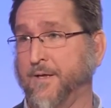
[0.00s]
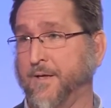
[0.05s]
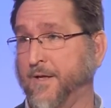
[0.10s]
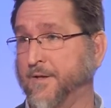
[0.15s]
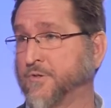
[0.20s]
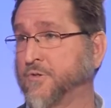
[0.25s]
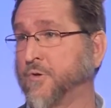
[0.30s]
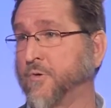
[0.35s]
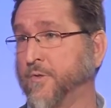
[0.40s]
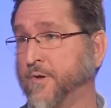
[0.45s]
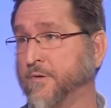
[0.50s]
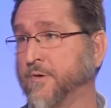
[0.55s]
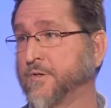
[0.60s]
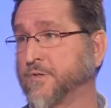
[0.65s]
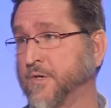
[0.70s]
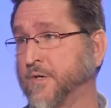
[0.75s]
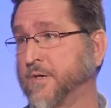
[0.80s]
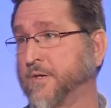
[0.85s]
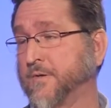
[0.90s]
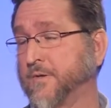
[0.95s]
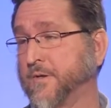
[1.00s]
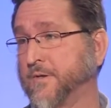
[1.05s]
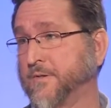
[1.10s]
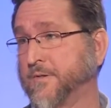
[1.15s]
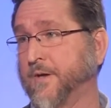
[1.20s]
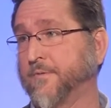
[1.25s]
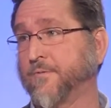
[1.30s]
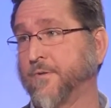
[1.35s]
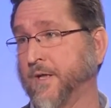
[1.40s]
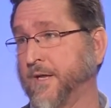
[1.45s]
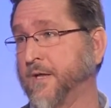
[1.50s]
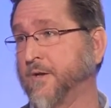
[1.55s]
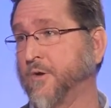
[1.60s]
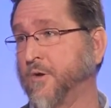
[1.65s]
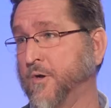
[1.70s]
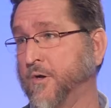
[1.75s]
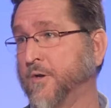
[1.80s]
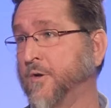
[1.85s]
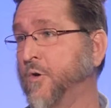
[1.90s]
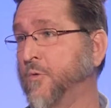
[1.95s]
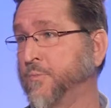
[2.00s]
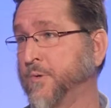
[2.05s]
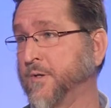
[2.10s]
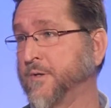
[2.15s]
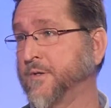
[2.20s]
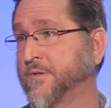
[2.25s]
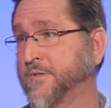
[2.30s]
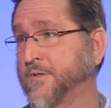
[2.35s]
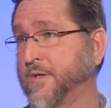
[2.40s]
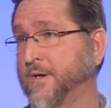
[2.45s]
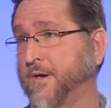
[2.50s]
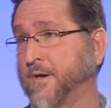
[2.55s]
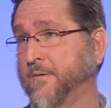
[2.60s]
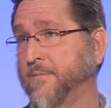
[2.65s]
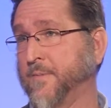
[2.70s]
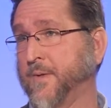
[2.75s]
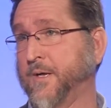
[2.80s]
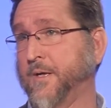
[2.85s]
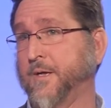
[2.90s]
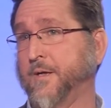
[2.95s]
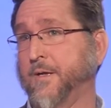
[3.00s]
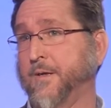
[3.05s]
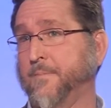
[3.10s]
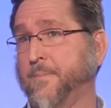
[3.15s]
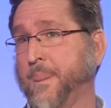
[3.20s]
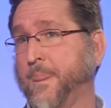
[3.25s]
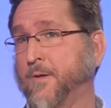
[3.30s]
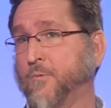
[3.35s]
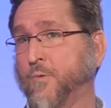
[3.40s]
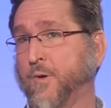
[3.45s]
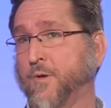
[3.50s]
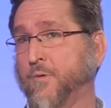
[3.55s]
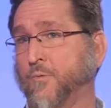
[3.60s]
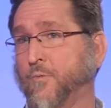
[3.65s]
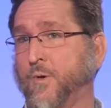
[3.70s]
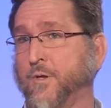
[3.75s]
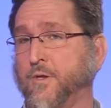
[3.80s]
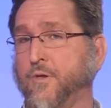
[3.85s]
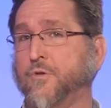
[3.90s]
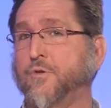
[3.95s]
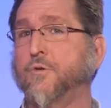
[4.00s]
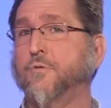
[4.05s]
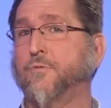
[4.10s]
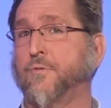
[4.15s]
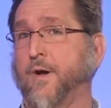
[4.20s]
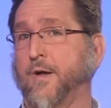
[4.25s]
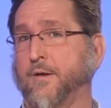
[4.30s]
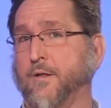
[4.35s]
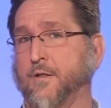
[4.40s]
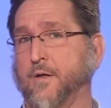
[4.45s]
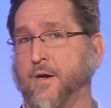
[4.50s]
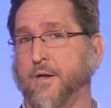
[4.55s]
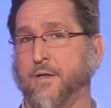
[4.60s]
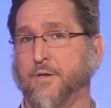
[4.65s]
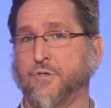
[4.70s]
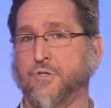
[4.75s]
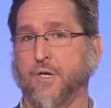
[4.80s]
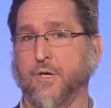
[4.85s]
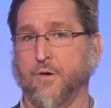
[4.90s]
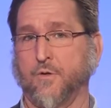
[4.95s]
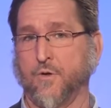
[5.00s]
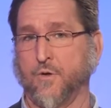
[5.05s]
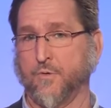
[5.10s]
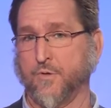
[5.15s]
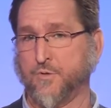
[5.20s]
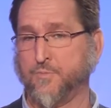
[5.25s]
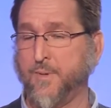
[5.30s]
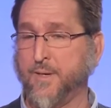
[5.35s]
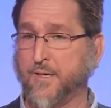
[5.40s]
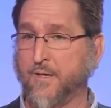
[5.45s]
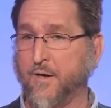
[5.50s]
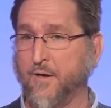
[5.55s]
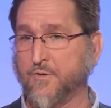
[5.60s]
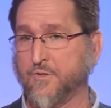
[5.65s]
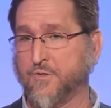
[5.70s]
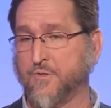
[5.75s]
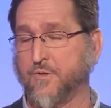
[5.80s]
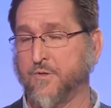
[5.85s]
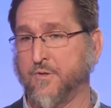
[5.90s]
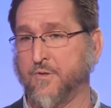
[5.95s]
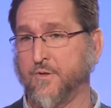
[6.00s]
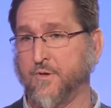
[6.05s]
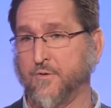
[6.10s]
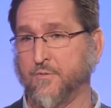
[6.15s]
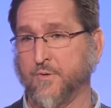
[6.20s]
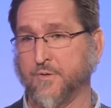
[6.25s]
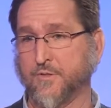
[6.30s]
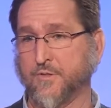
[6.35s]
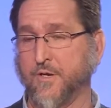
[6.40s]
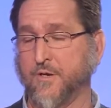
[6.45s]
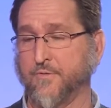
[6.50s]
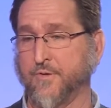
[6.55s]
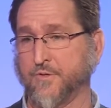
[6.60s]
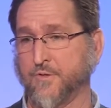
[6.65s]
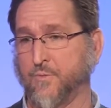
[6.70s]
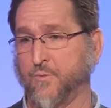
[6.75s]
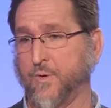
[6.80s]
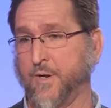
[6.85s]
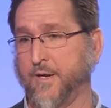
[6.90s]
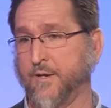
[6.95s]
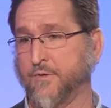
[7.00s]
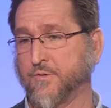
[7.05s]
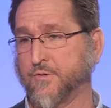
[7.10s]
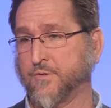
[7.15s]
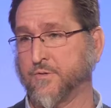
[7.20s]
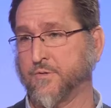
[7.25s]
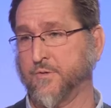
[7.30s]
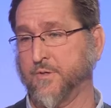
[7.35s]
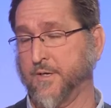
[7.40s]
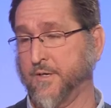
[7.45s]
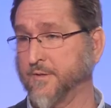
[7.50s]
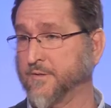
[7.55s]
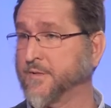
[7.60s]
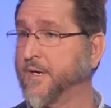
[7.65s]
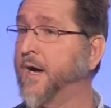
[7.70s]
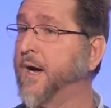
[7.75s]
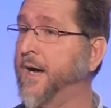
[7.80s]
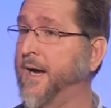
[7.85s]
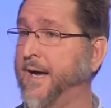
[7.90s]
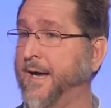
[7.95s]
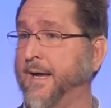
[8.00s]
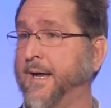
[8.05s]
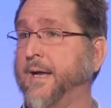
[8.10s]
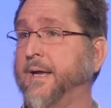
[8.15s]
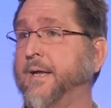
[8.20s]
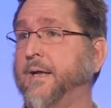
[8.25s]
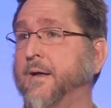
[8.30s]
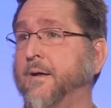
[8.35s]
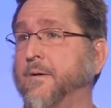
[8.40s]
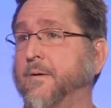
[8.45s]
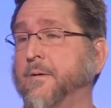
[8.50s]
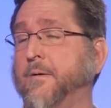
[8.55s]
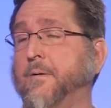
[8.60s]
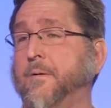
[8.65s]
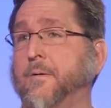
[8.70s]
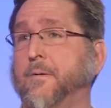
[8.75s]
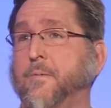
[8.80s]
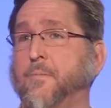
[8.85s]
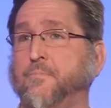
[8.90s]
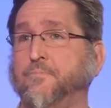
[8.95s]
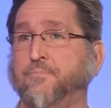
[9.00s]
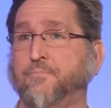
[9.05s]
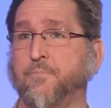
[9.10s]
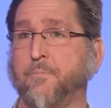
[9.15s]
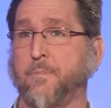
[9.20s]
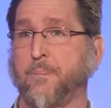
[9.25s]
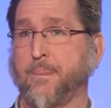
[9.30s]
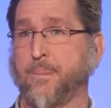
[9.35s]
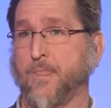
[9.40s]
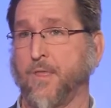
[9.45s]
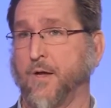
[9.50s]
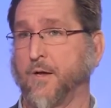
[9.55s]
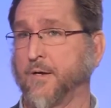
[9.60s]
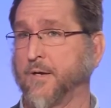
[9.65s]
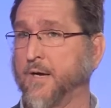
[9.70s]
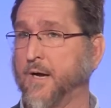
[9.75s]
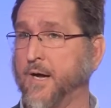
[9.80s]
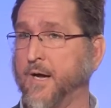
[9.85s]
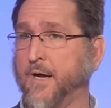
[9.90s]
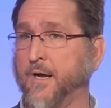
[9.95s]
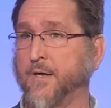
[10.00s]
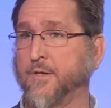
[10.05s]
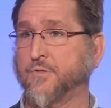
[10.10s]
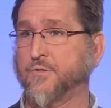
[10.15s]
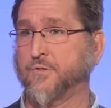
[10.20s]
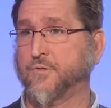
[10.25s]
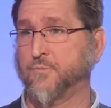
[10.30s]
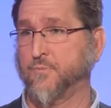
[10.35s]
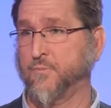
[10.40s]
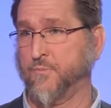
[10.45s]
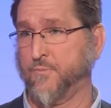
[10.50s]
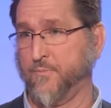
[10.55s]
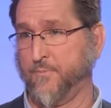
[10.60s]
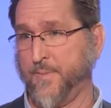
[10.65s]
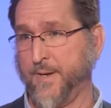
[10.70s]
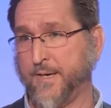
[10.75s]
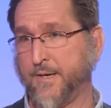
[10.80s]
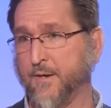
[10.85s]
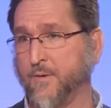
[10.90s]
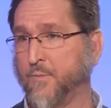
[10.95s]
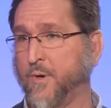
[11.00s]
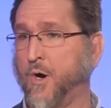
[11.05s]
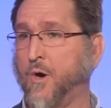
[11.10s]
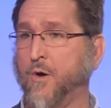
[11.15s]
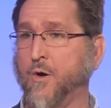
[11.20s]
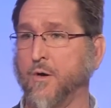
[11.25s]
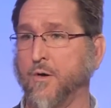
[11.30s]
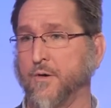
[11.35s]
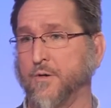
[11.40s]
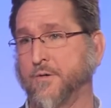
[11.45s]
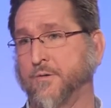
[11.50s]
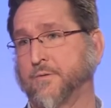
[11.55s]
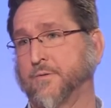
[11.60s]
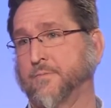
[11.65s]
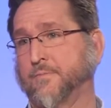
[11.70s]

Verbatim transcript: And so there is a, a definitely an, an, openness there. What what you do find a lot in jail though is because the recidivism rate is is high. Guys become hard.